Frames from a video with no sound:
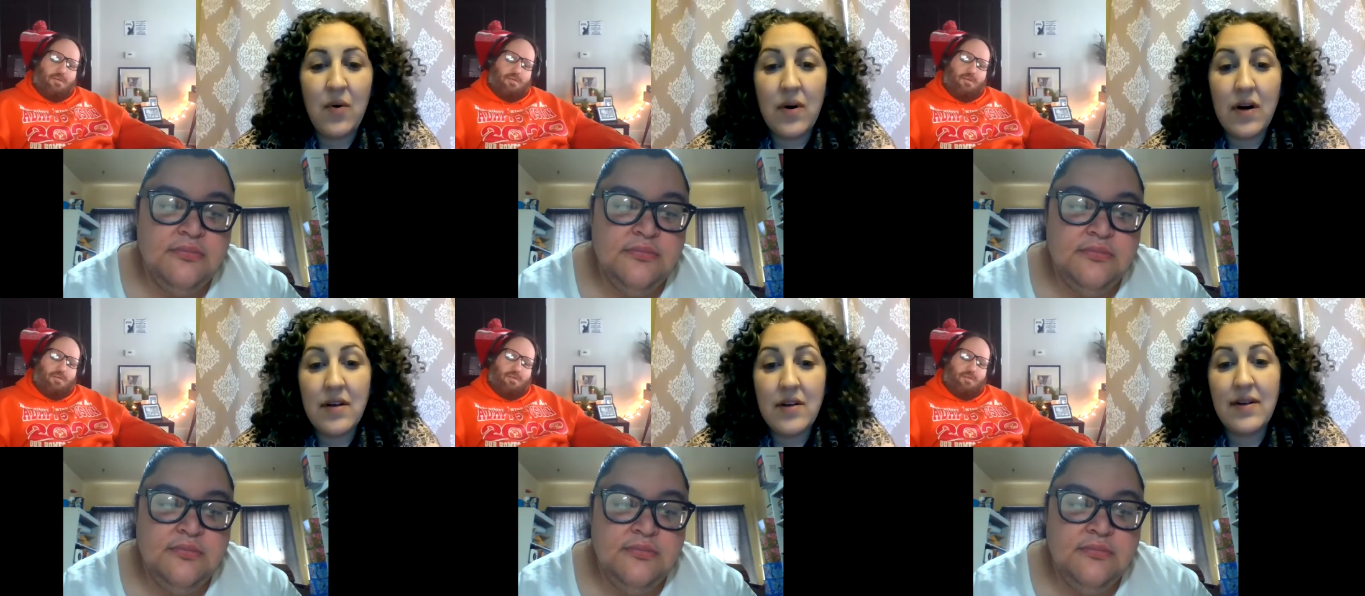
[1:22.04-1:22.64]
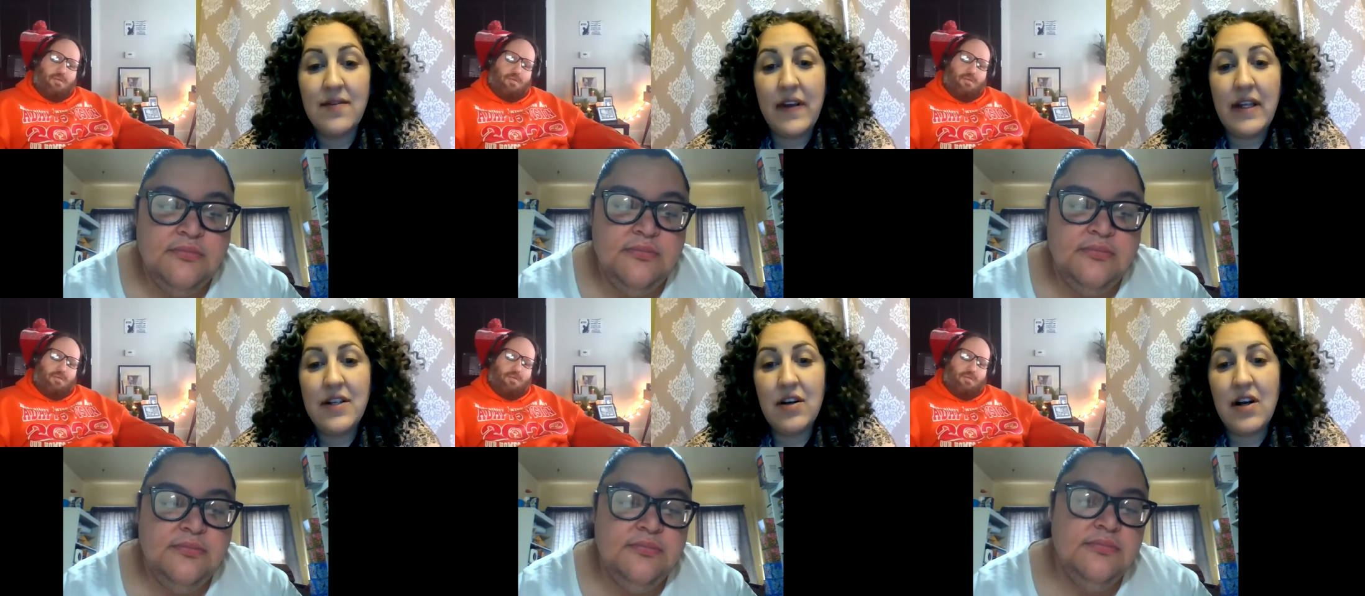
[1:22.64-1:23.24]
Speaker 1: Or you can
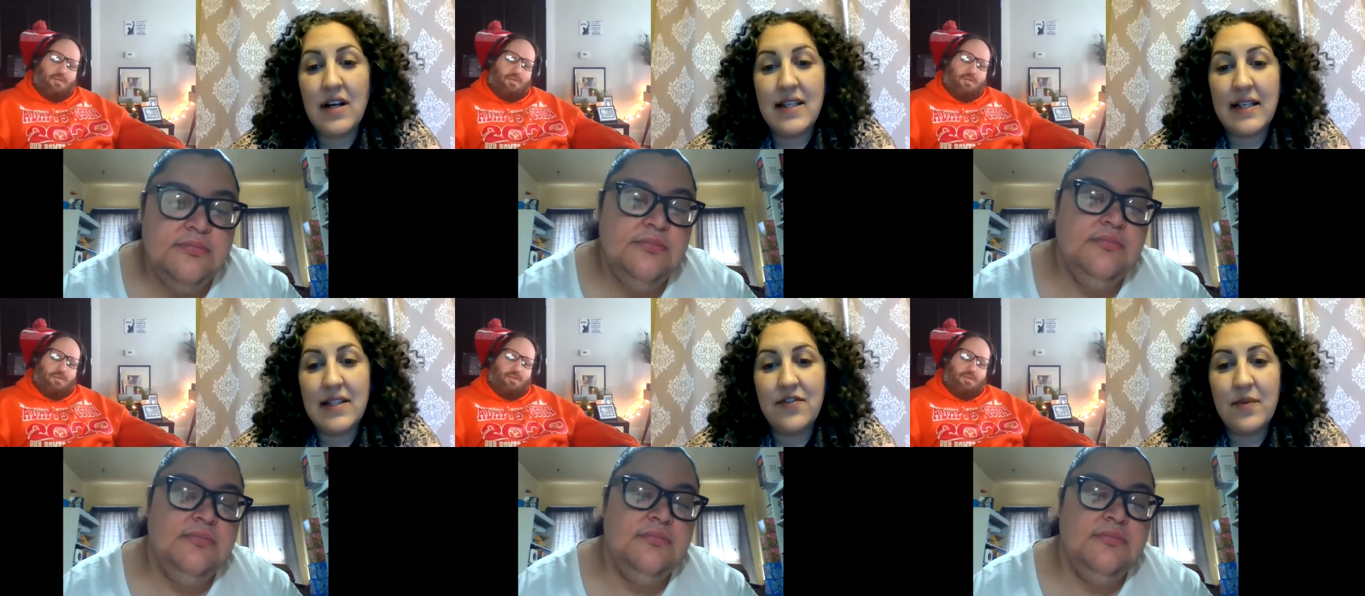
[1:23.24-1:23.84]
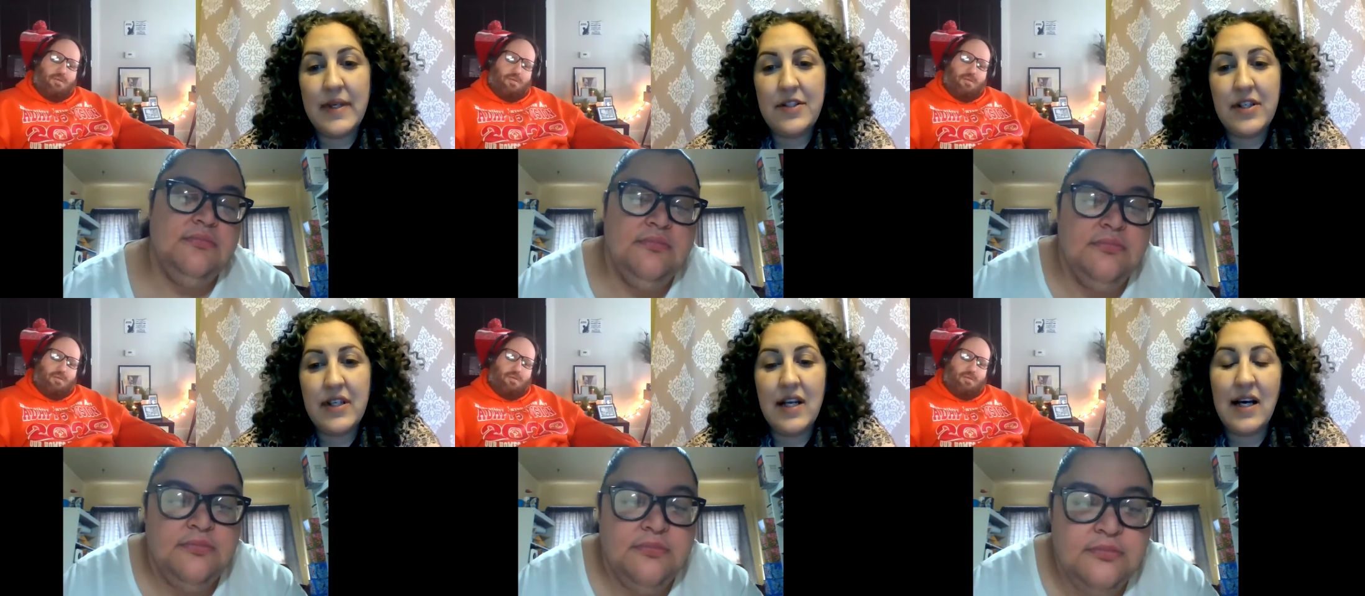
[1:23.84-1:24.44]
fill in your contact
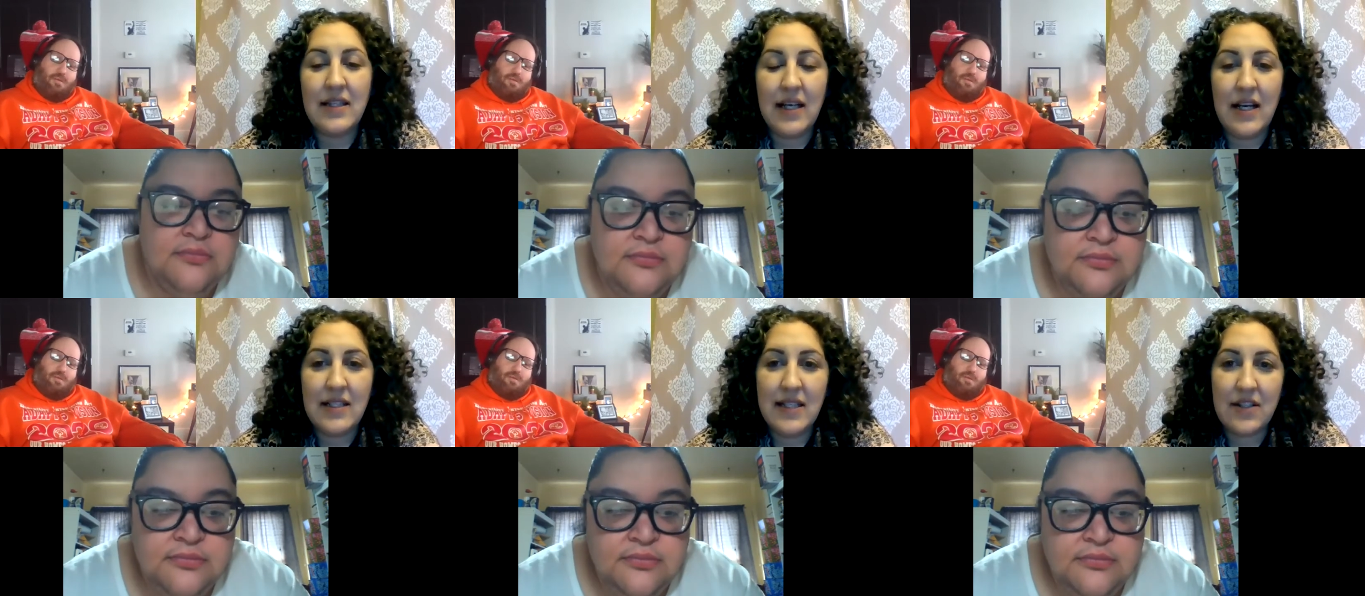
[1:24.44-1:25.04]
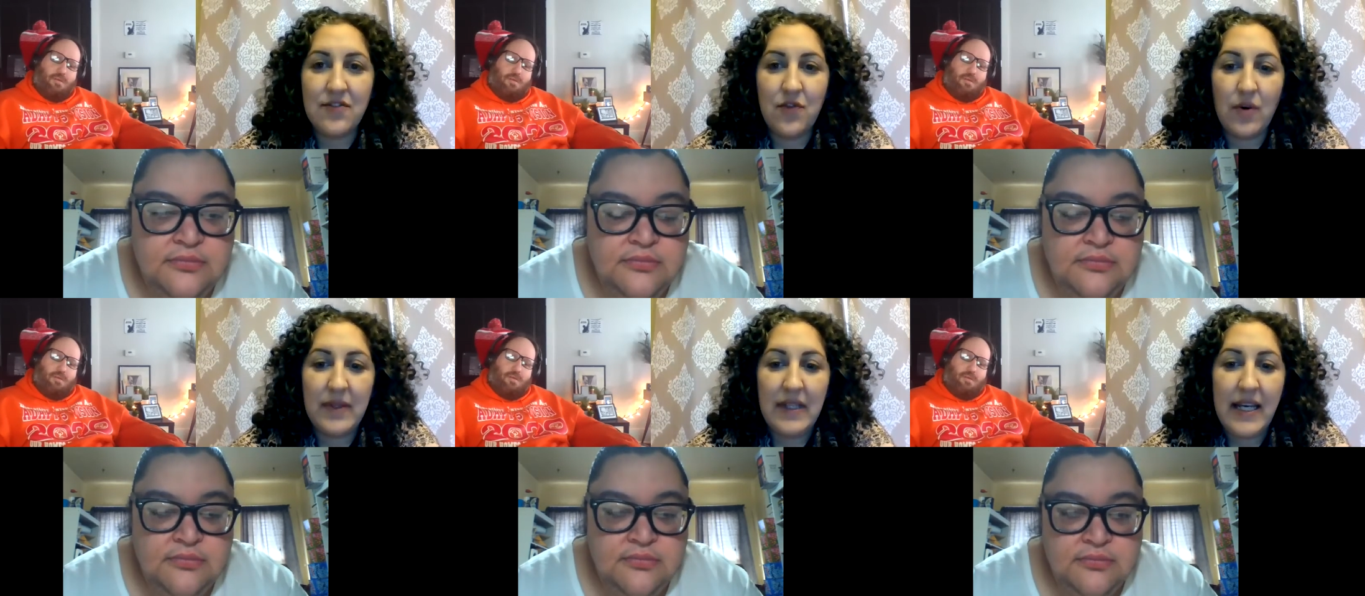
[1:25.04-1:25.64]
information on the contact
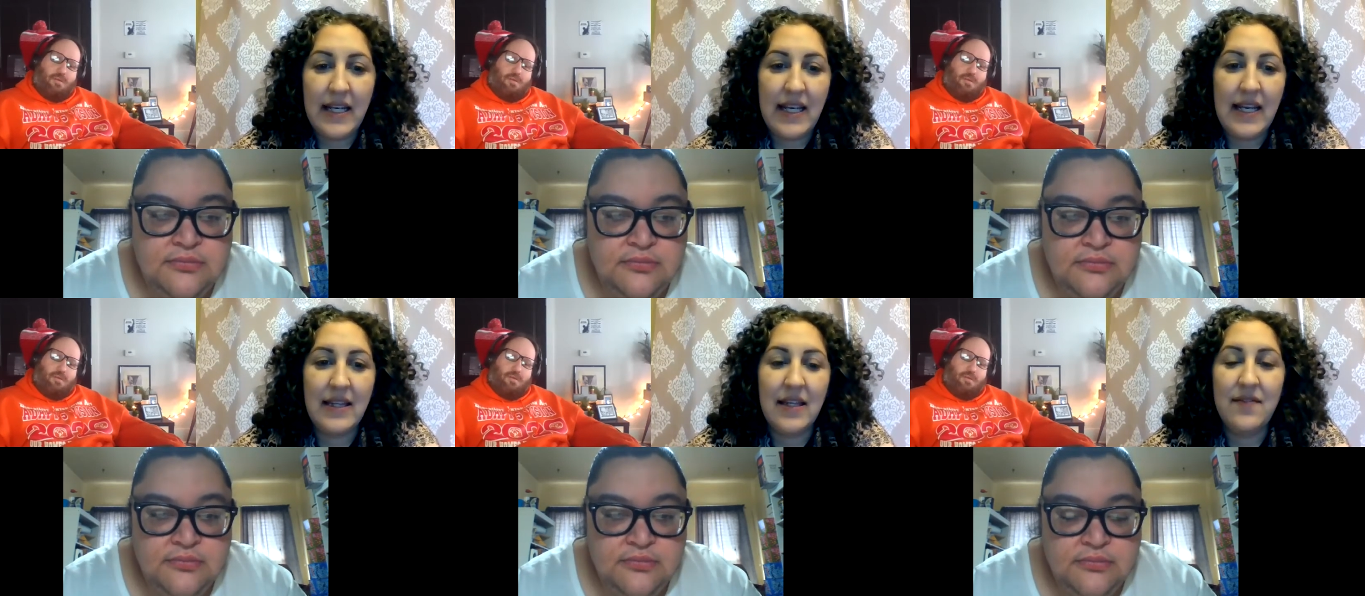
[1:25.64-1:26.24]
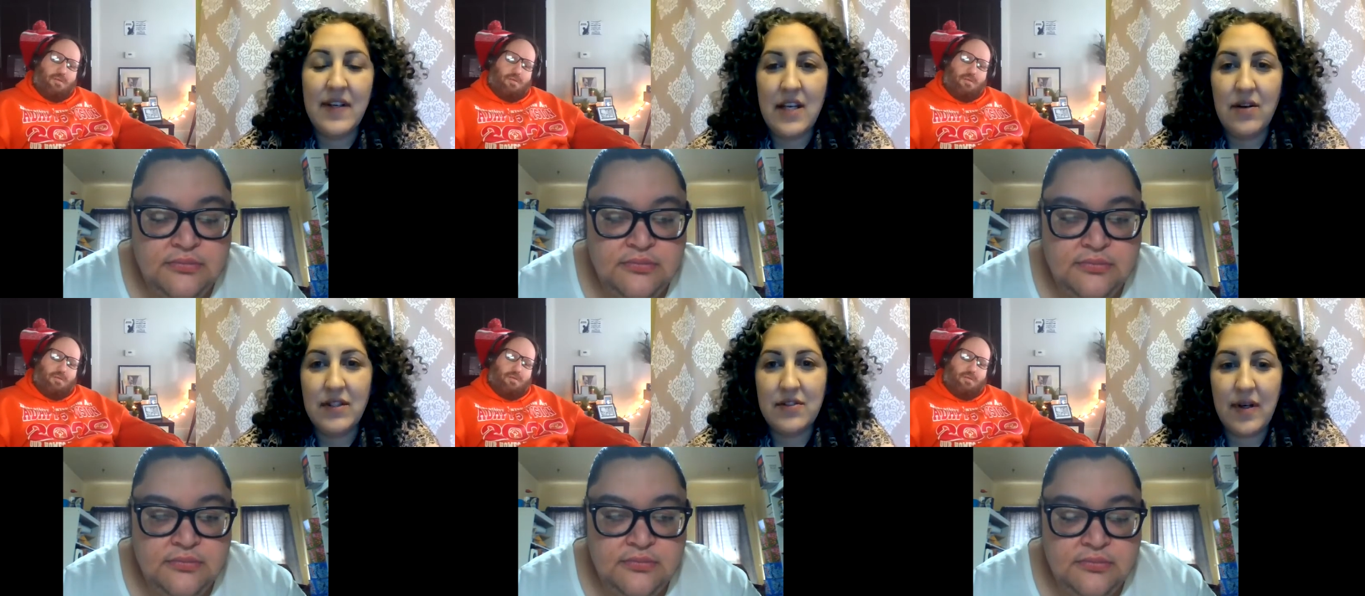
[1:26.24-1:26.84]
form link in the
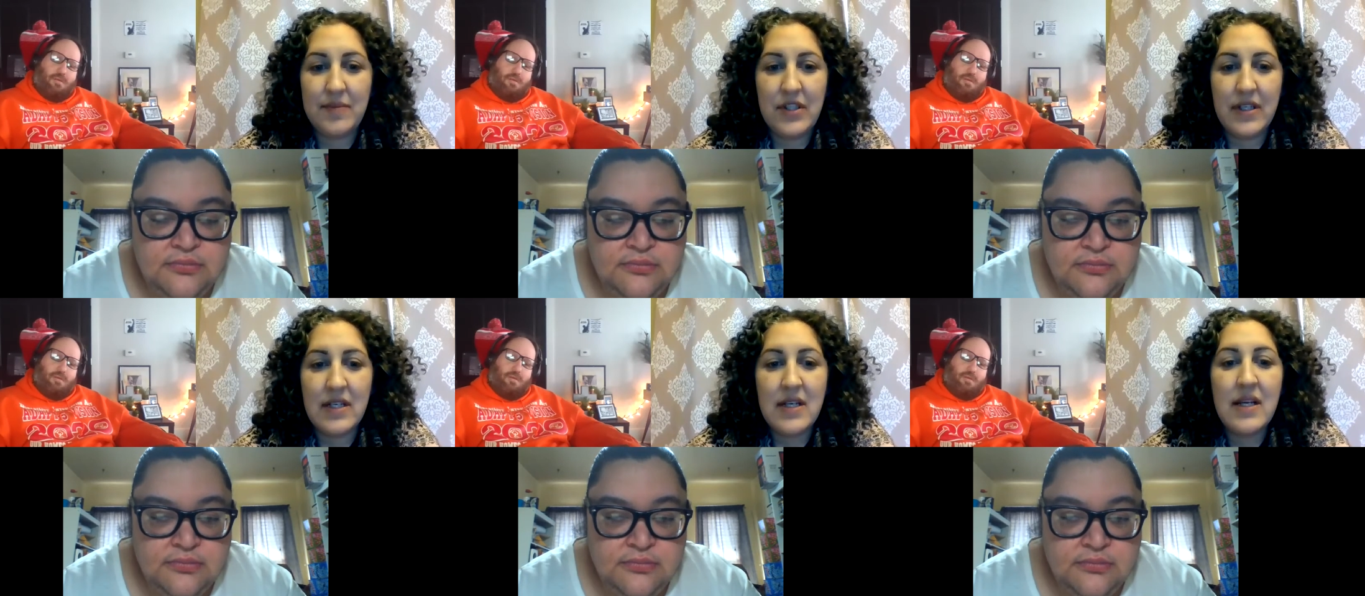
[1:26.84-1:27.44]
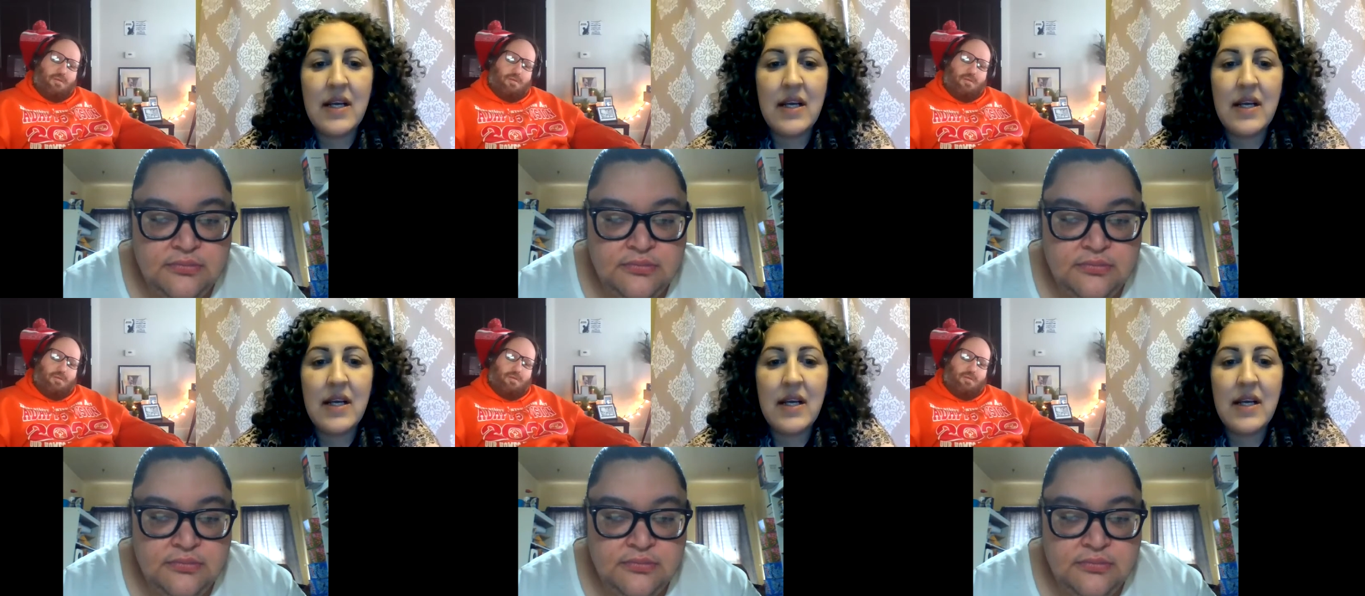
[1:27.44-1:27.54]
video description.